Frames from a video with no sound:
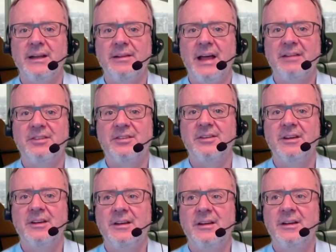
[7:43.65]
And that's
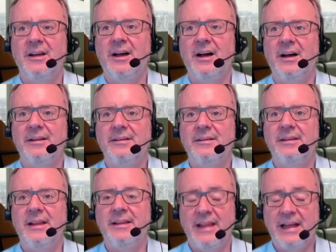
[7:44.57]
uh,
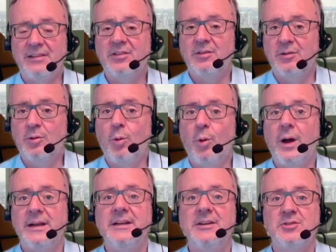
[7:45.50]
th- that's
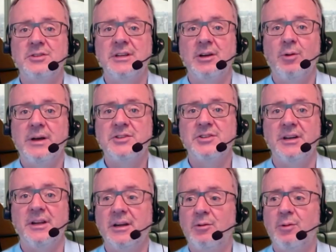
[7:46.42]
quite an interesting
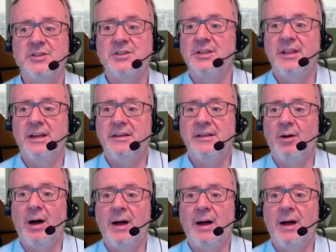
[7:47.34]
question, and a question that, you know,